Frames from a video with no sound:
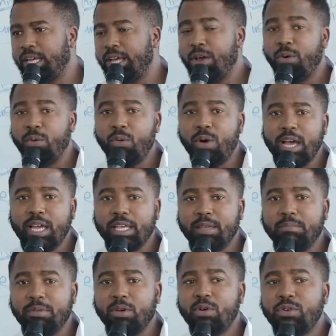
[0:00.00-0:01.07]
Why?
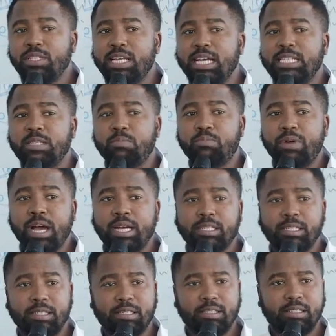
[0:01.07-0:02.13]
Because he has
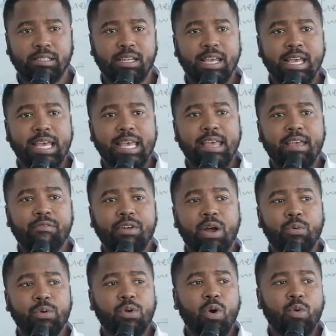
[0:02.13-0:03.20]
practiced. Everywhere we
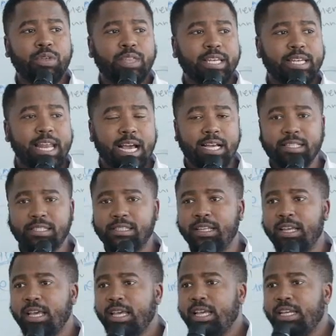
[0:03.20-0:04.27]
go with Dax,
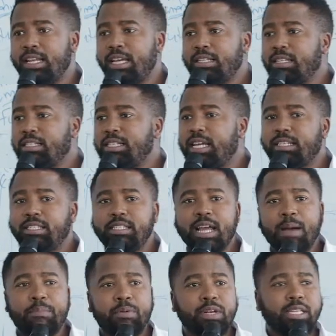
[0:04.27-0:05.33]
he doesn't just jump
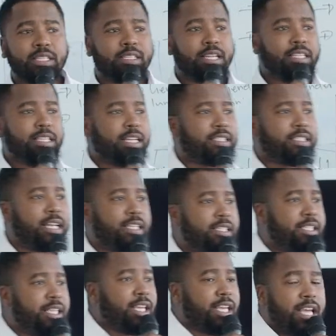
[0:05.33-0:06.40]
on the stage and start
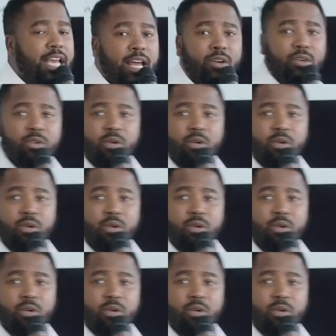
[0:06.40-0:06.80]
singing and go.